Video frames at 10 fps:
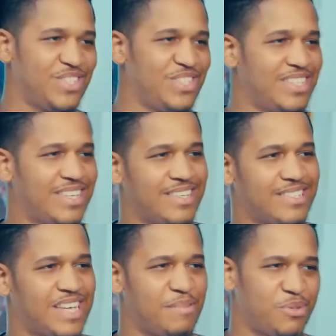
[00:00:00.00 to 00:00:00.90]
don't you think
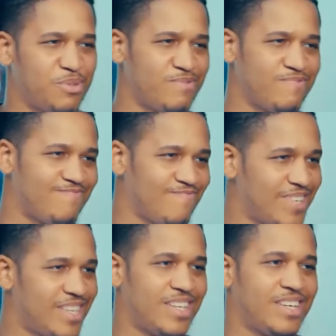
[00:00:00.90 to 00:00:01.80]
it's time you
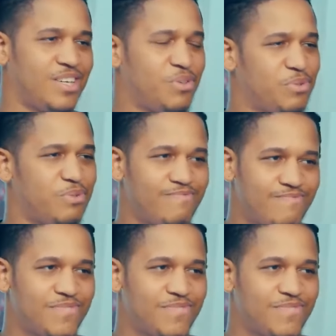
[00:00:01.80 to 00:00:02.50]
know,